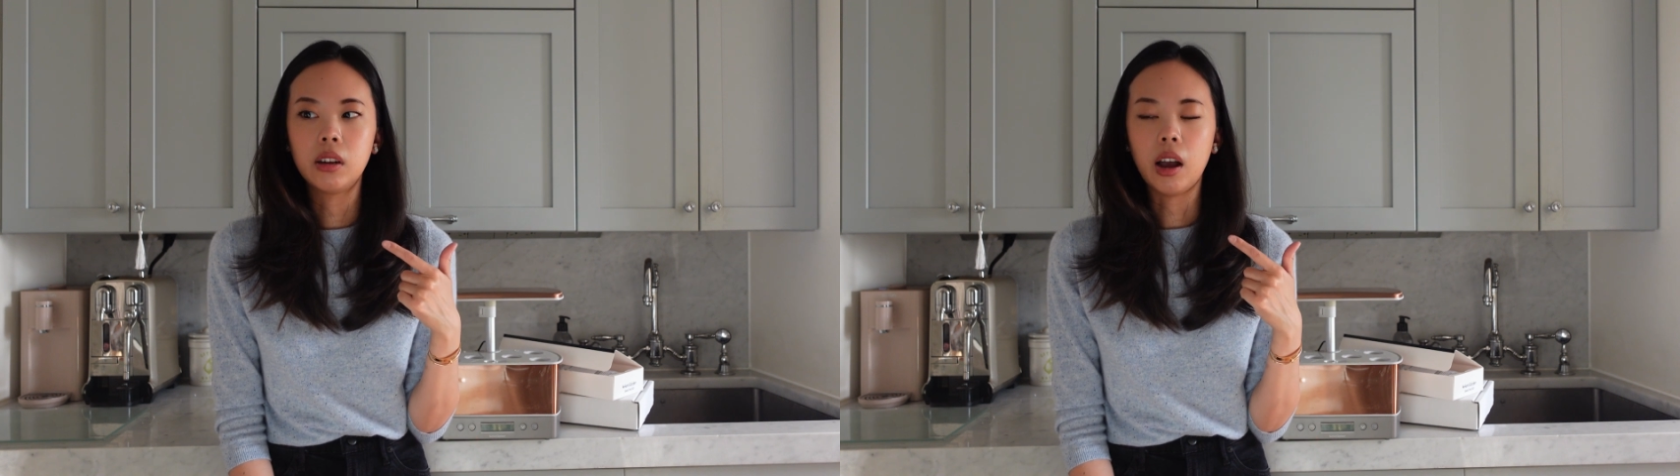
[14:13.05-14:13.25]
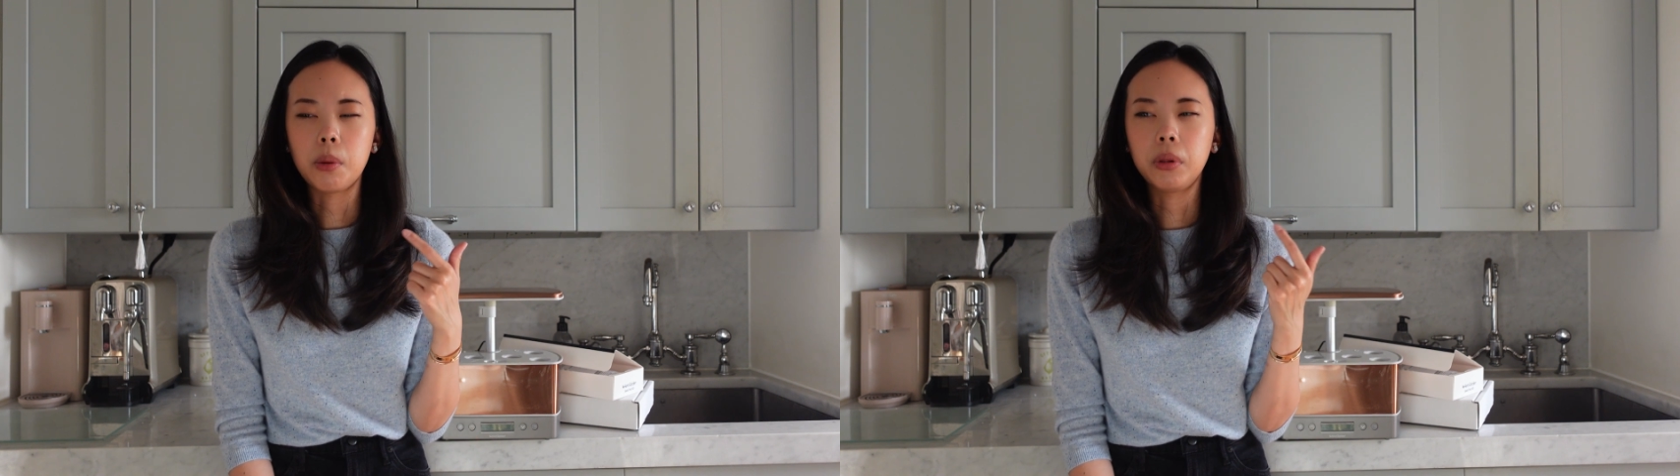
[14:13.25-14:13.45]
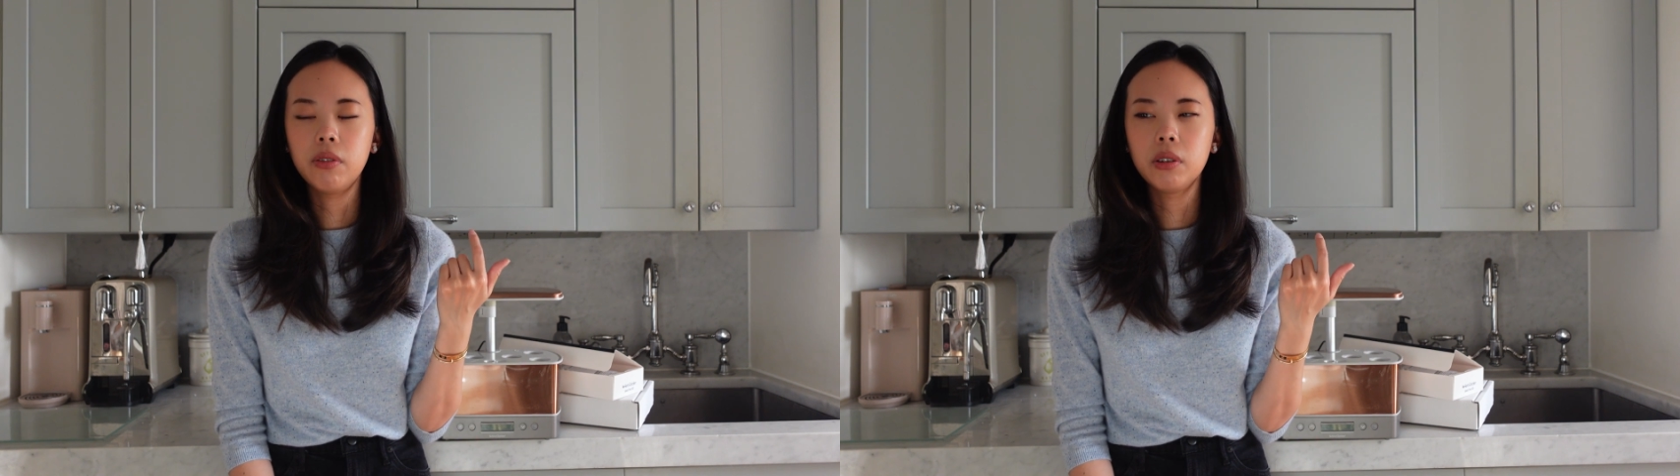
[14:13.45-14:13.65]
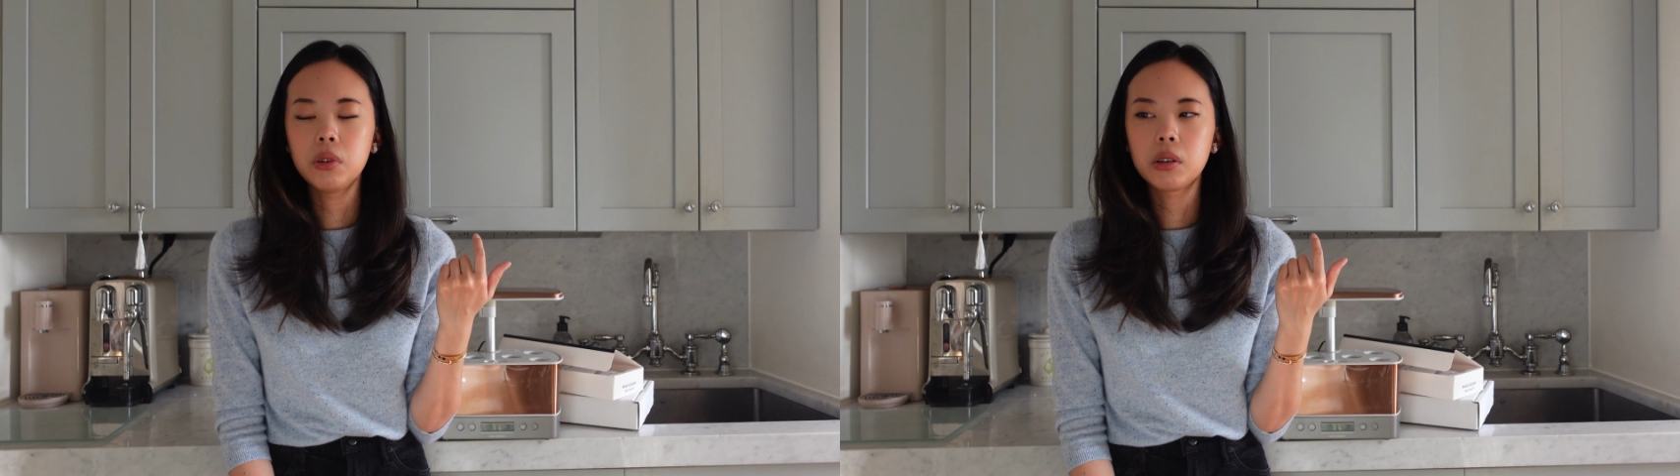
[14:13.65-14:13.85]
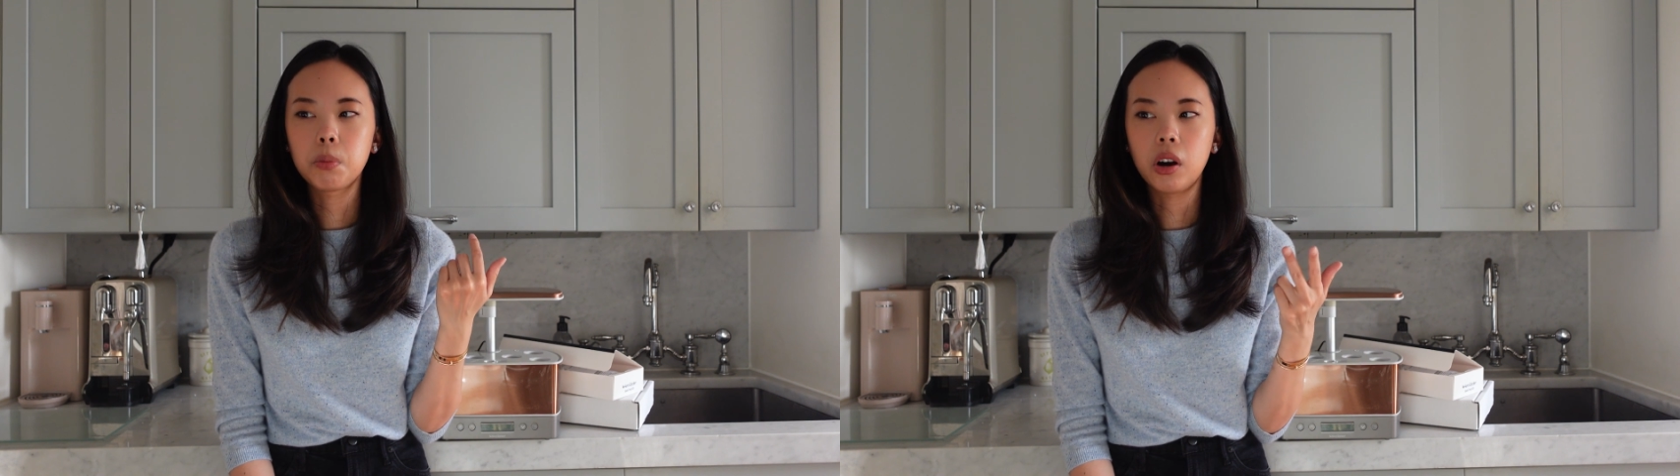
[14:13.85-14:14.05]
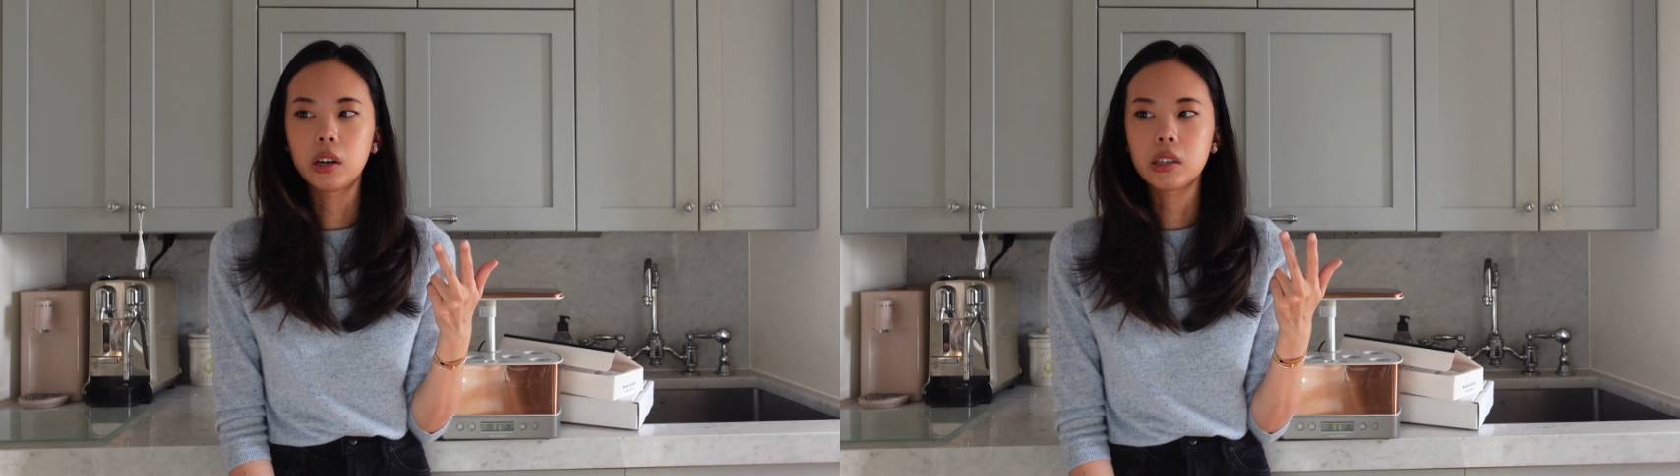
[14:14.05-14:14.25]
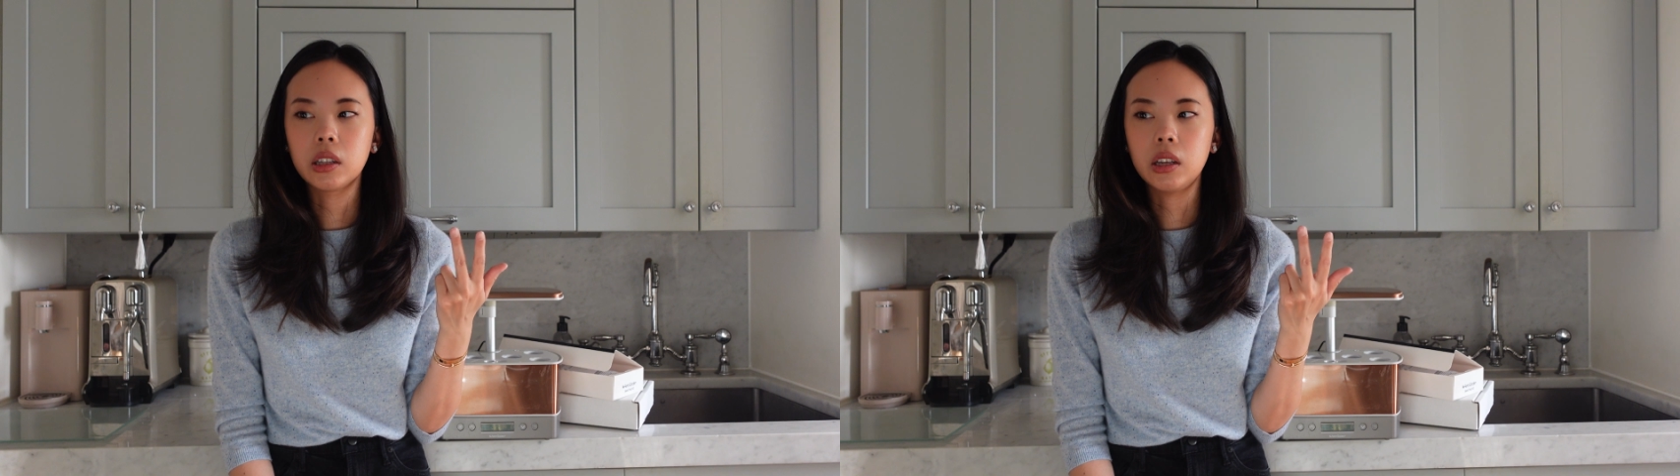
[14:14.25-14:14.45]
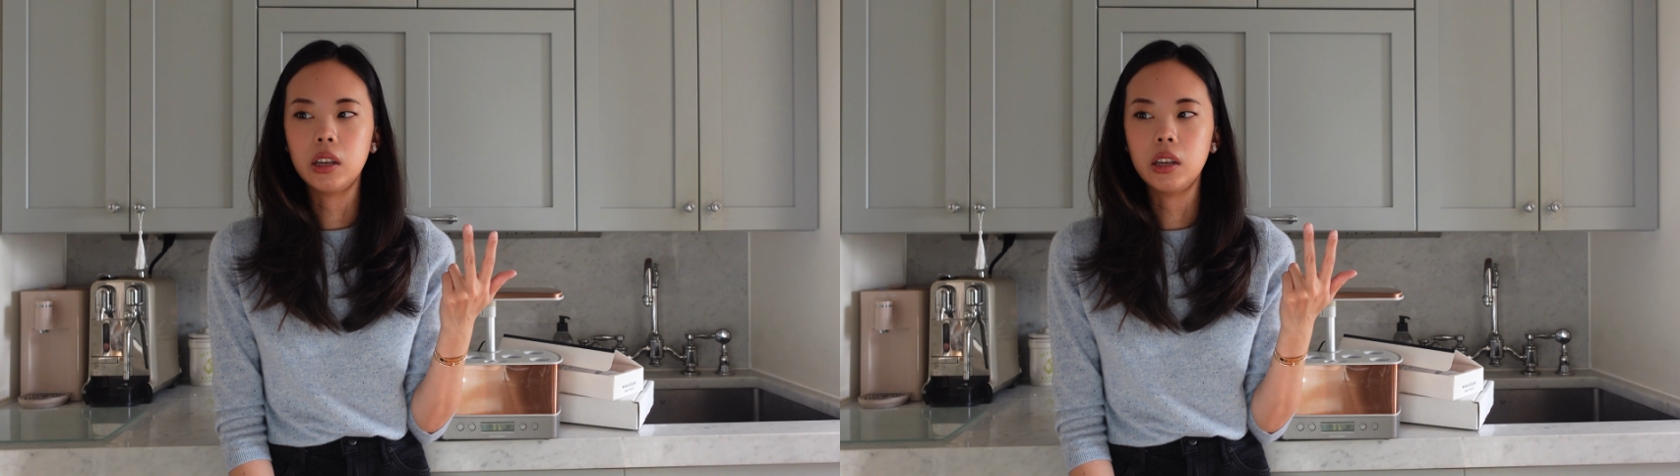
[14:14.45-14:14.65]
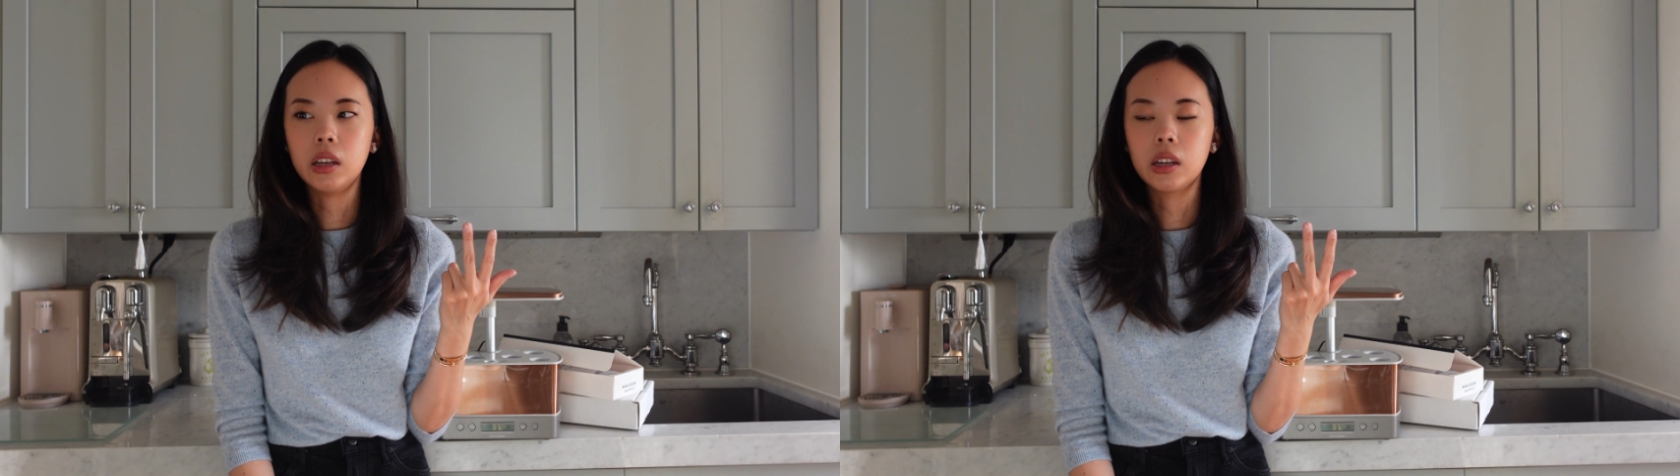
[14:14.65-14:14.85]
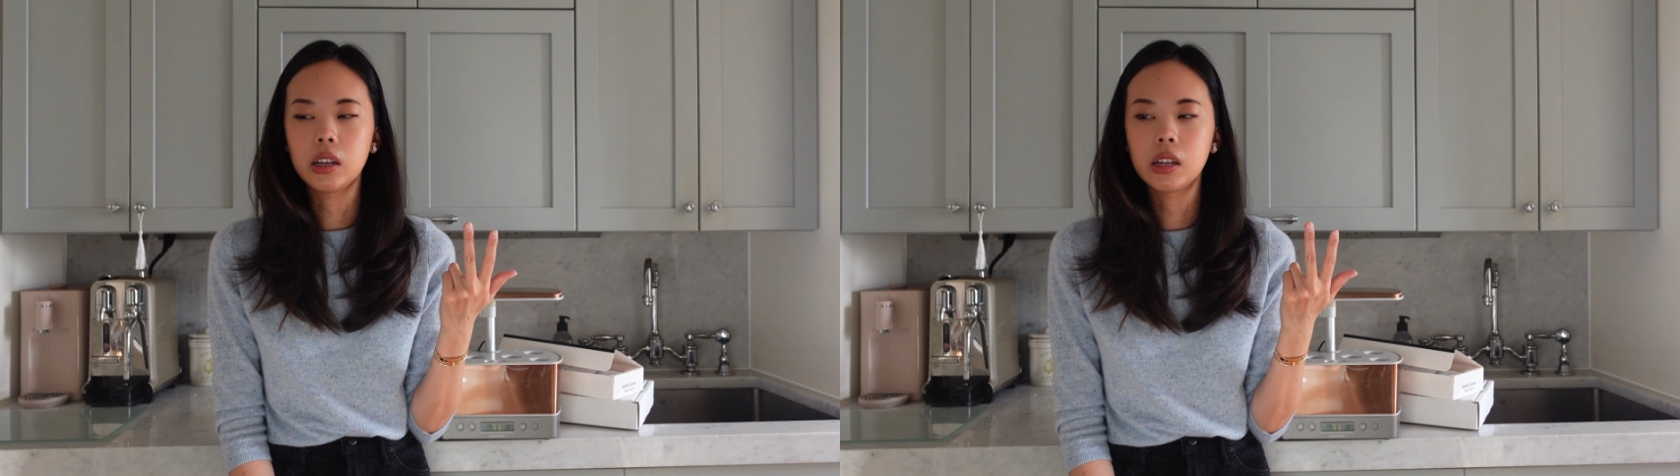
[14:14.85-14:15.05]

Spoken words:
I believe it was parsley,